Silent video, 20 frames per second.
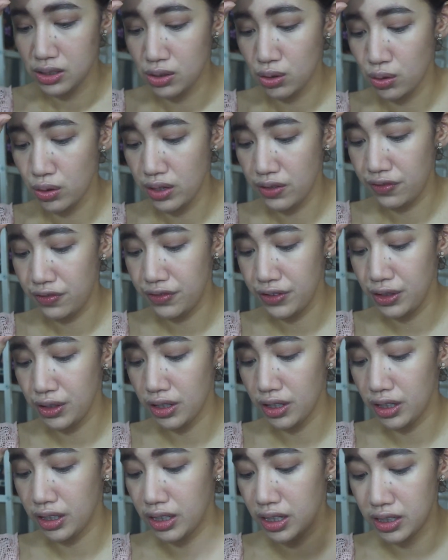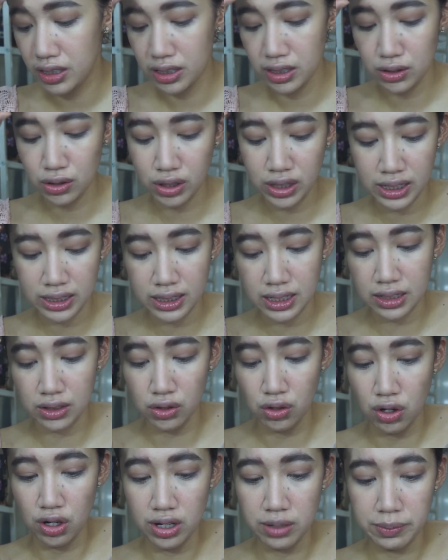So if you're gonna look at a
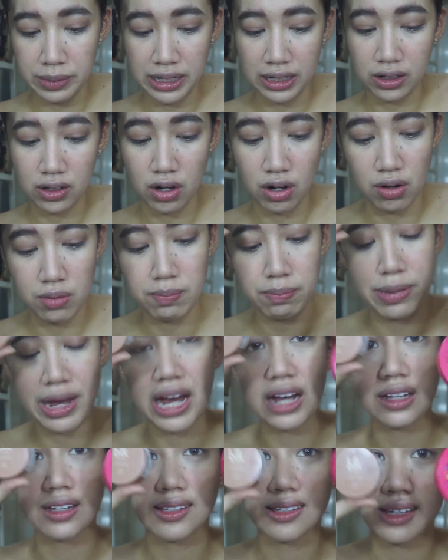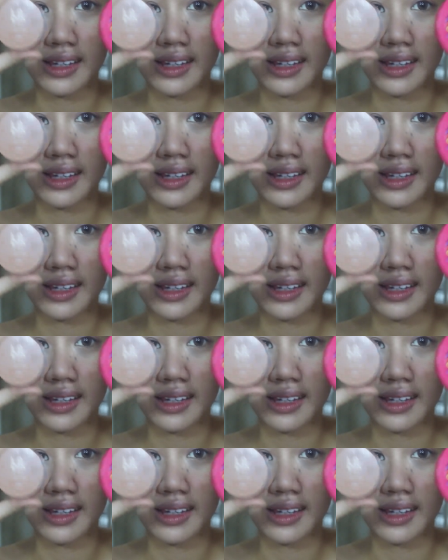normal compact,